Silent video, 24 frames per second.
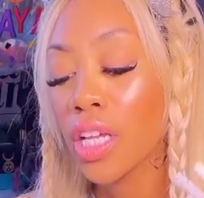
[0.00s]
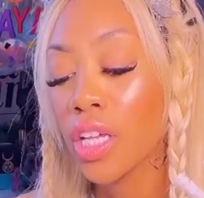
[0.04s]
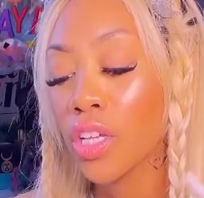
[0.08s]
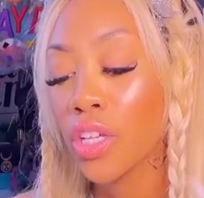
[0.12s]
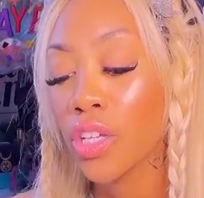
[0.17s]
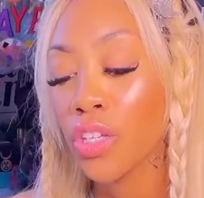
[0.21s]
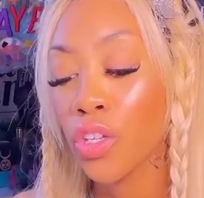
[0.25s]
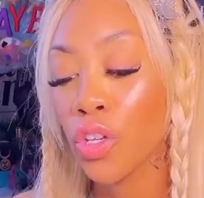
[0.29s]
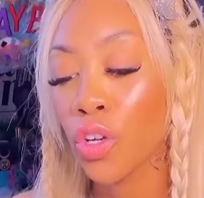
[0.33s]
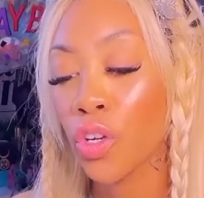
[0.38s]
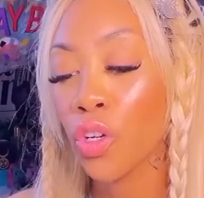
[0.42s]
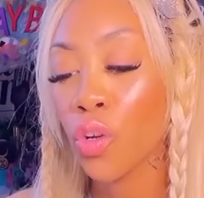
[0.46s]

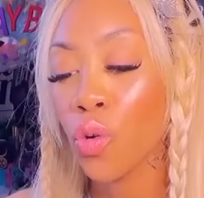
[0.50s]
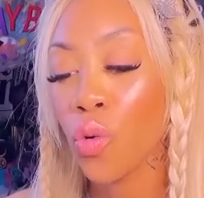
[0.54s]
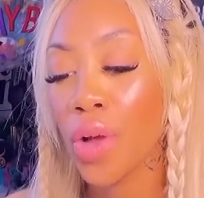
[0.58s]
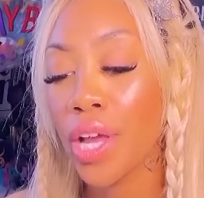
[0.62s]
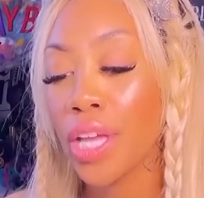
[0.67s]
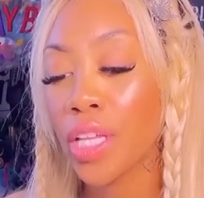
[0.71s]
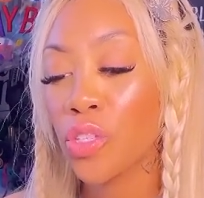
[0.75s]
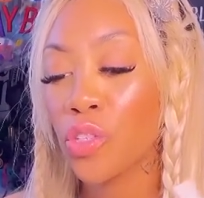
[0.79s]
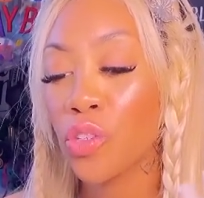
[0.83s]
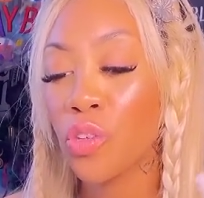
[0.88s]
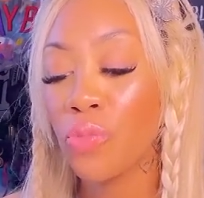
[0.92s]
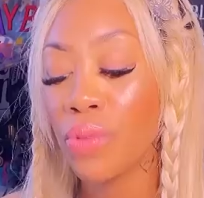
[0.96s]
you're
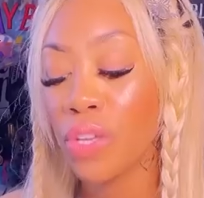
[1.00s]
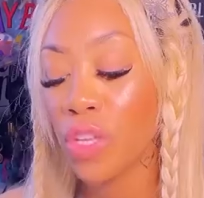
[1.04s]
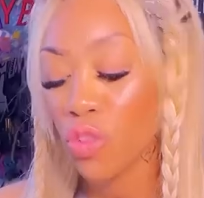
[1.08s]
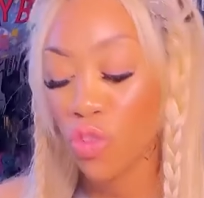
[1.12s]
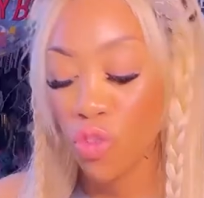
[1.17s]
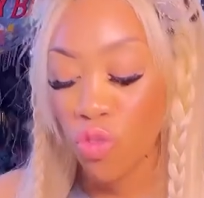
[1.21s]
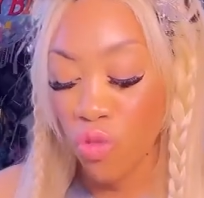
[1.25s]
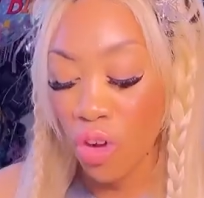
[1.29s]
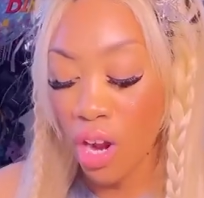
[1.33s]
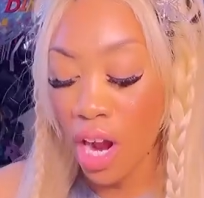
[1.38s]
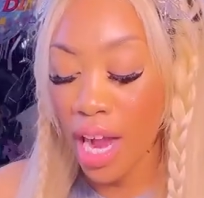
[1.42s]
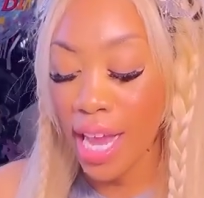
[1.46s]
going to be
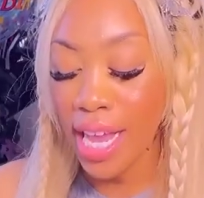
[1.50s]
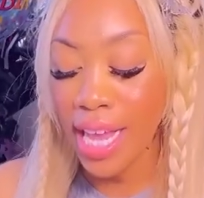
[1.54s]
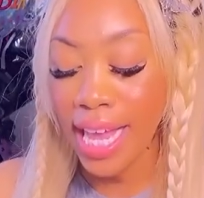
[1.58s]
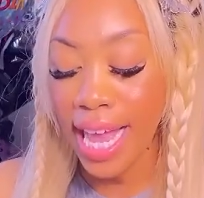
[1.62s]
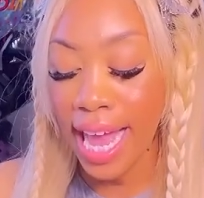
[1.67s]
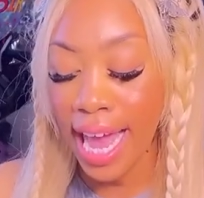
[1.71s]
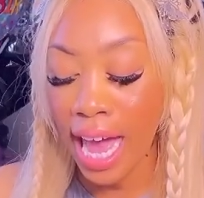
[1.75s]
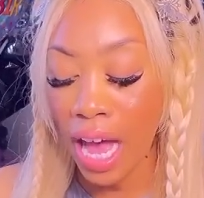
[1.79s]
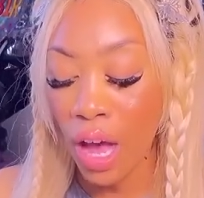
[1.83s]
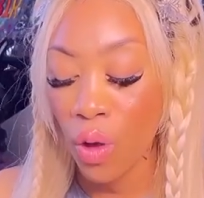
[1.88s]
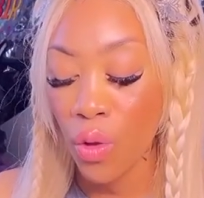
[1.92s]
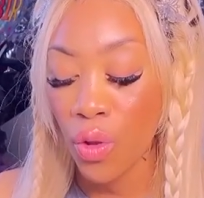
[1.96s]
trying
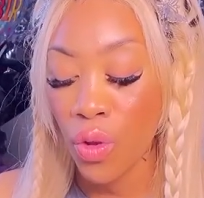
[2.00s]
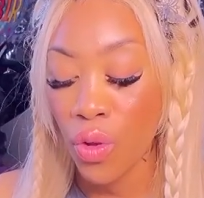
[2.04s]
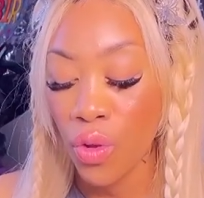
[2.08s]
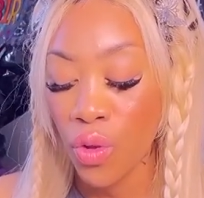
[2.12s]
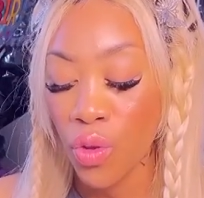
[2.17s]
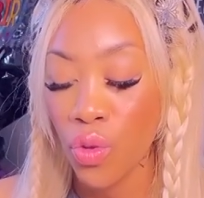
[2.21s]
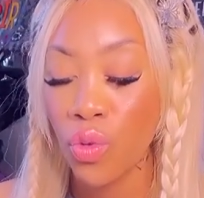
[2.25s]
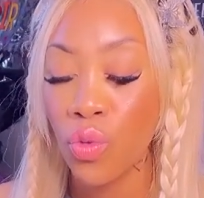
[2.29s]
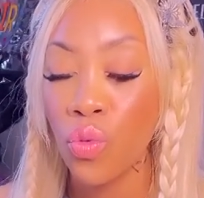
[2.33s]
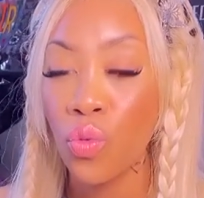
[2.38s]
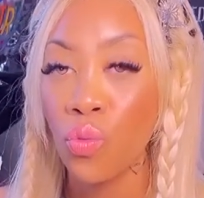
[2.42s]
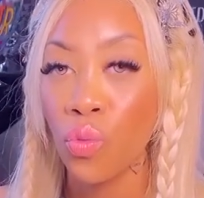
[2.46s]
out
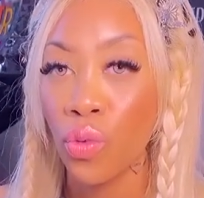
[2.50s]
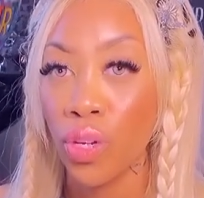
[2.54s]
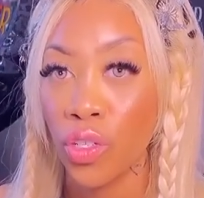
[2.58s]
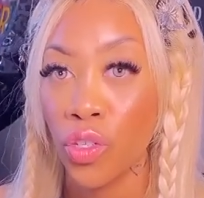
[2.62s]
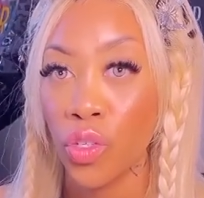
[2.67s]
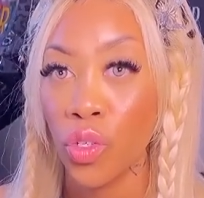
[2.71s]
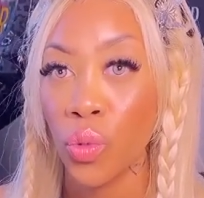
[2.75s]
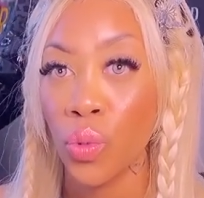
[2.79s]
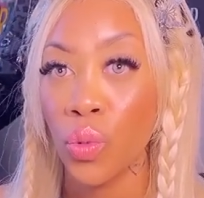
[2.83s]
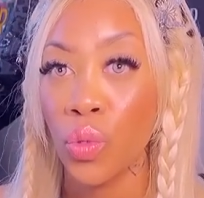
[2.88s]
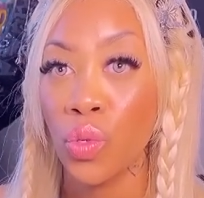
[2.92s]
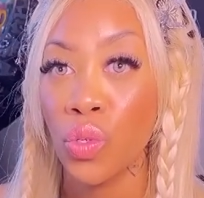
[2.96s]
new
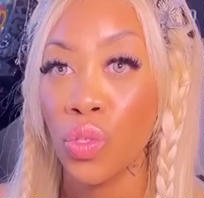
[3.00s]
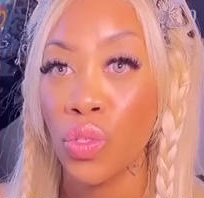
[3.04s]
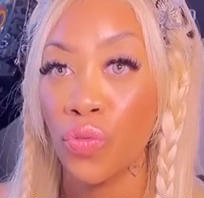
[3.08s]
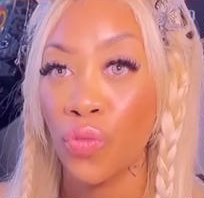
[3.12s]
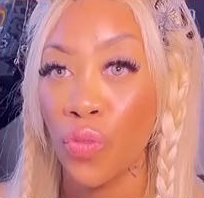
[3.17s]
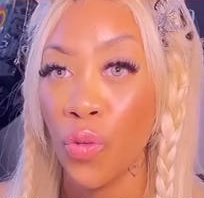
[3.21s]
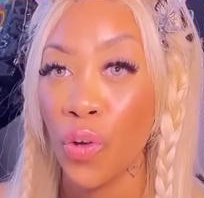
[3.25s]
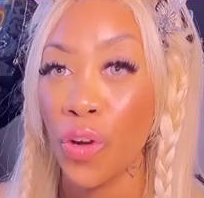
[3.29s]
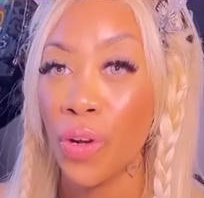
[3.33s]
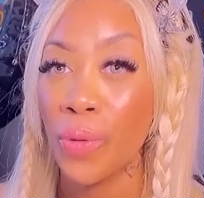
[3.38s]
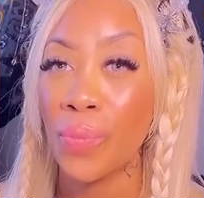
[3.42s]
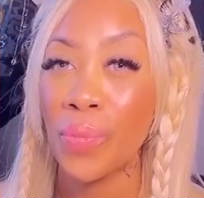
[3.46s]
rituals
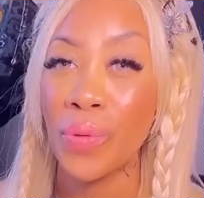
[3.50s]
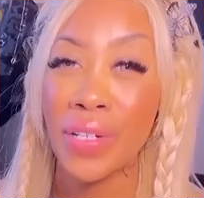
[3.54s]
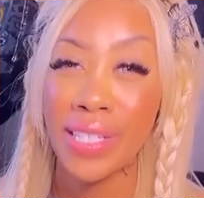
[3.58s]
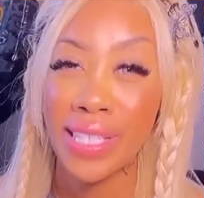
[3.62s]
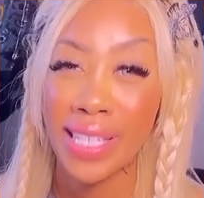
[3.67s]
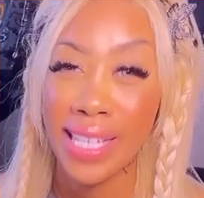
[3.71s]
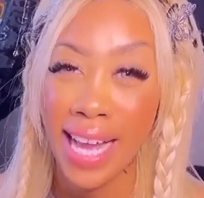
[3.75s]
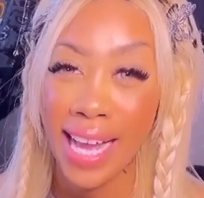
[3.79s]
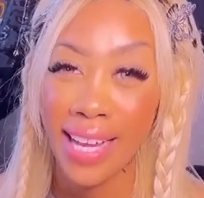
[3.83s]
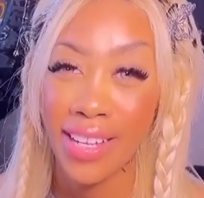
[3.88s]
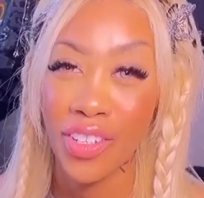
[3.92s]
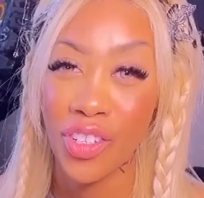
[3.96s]
for
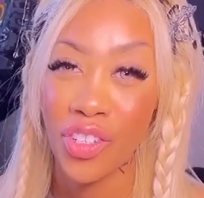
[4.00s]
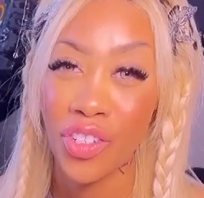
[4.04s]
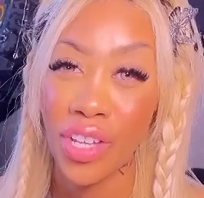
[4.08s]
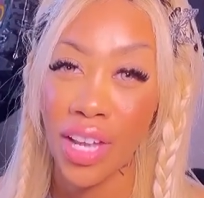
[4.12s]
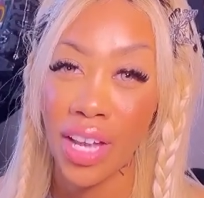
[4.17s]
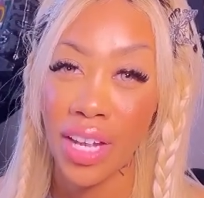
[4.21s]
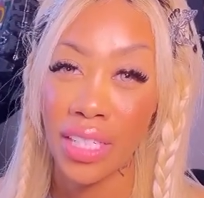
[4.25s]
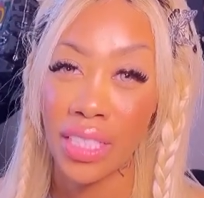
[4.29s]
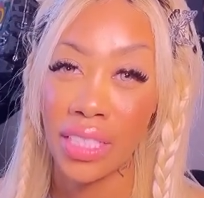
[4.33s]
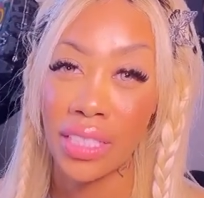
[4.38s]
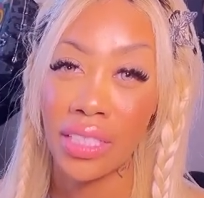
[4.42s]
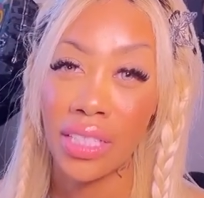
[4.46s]

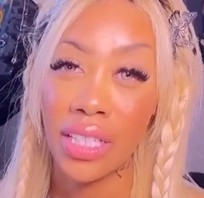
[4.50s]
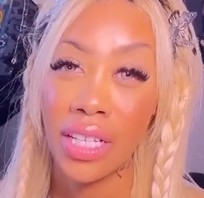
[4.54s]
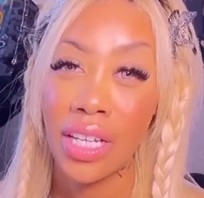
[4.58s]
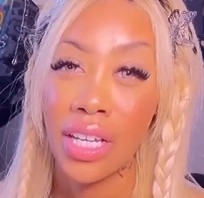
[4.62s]
protection.